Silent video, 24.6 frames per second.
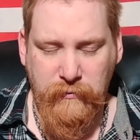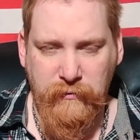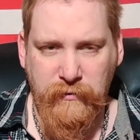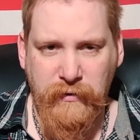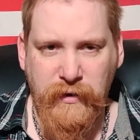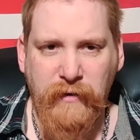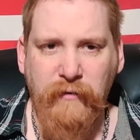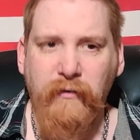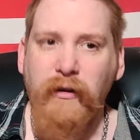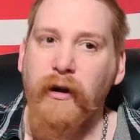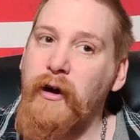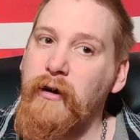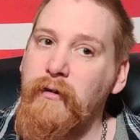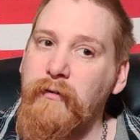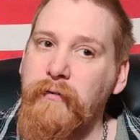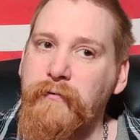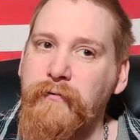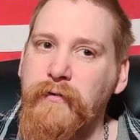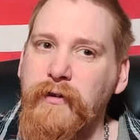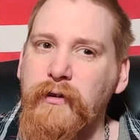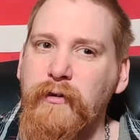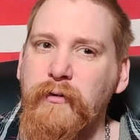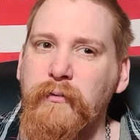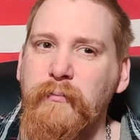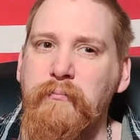There are a
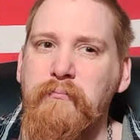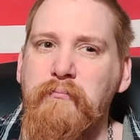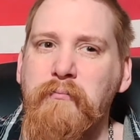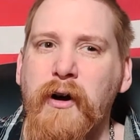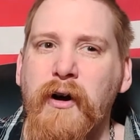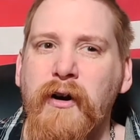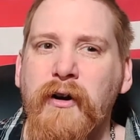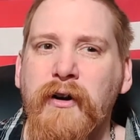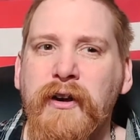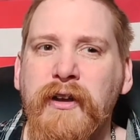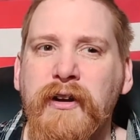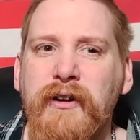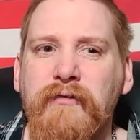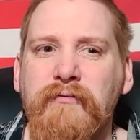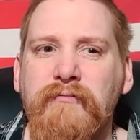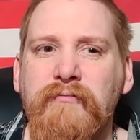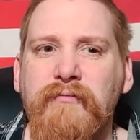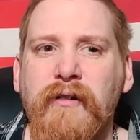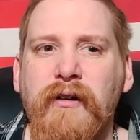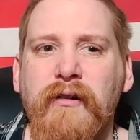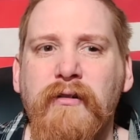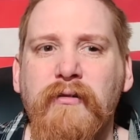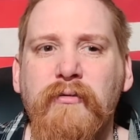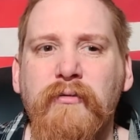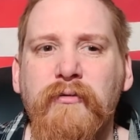few minor
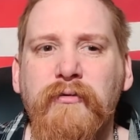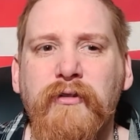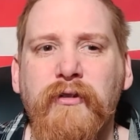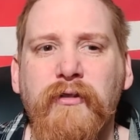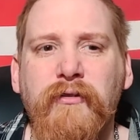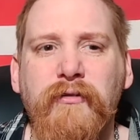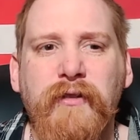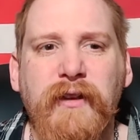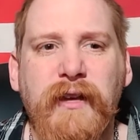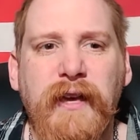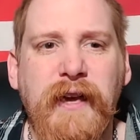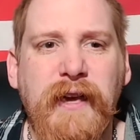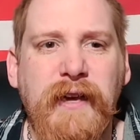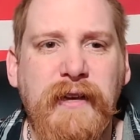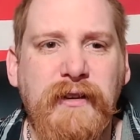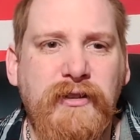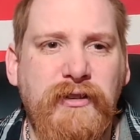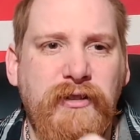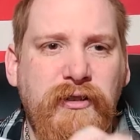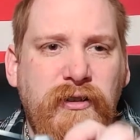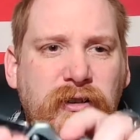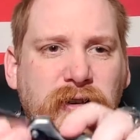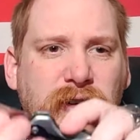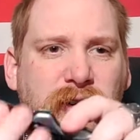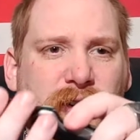rolls on the
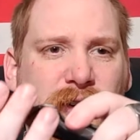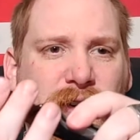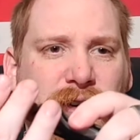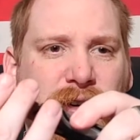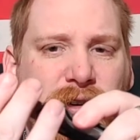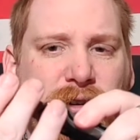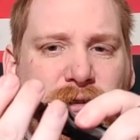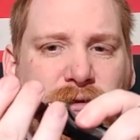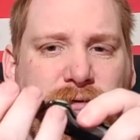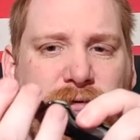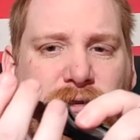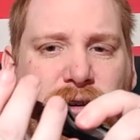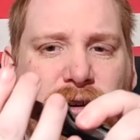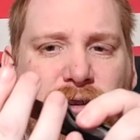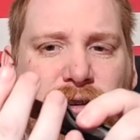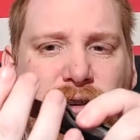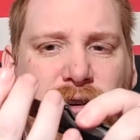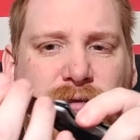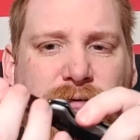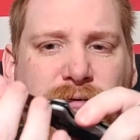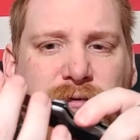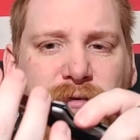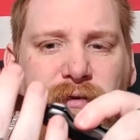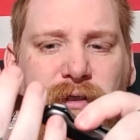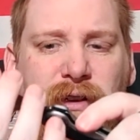edge that I
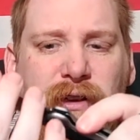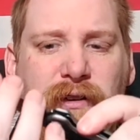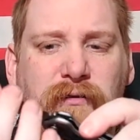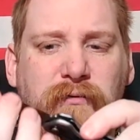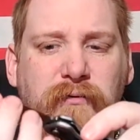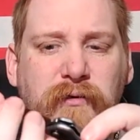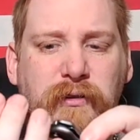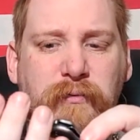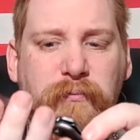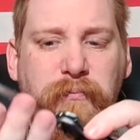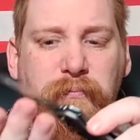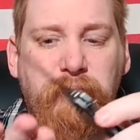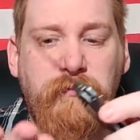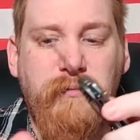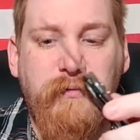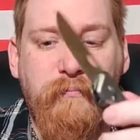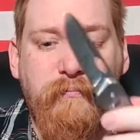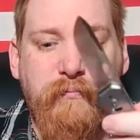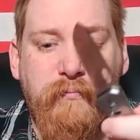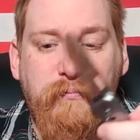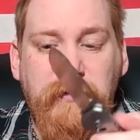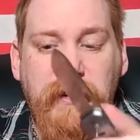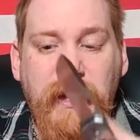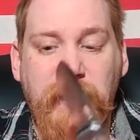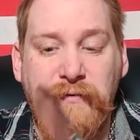can feel. You
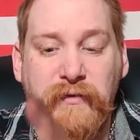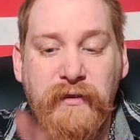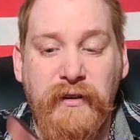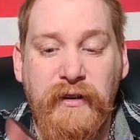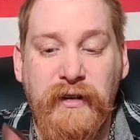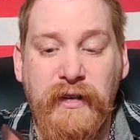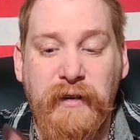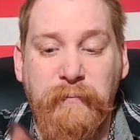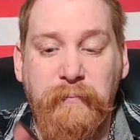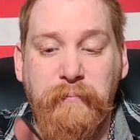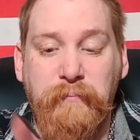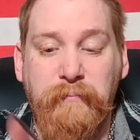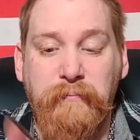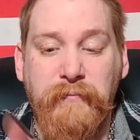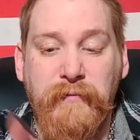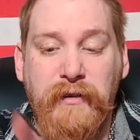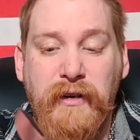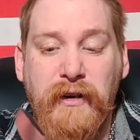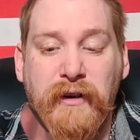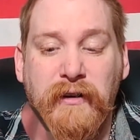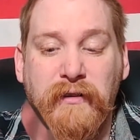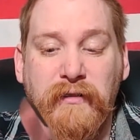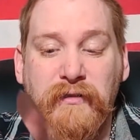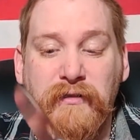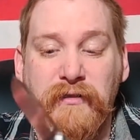definitely
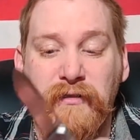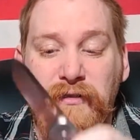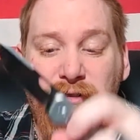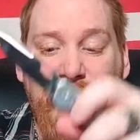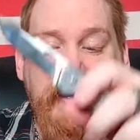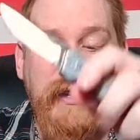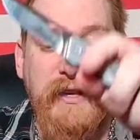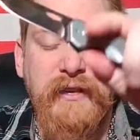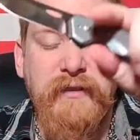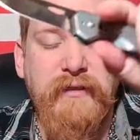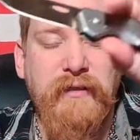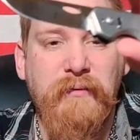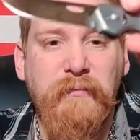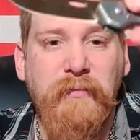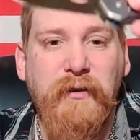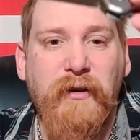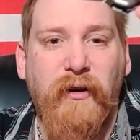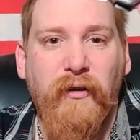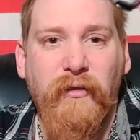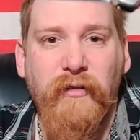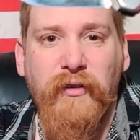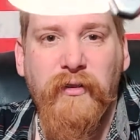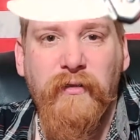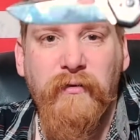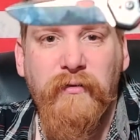can't see them
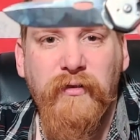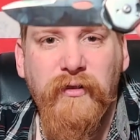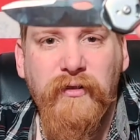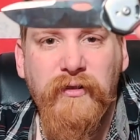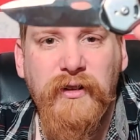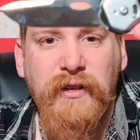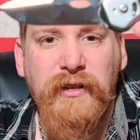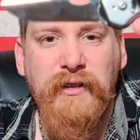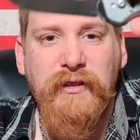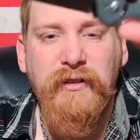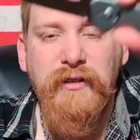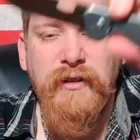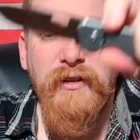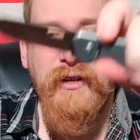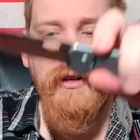on the footage,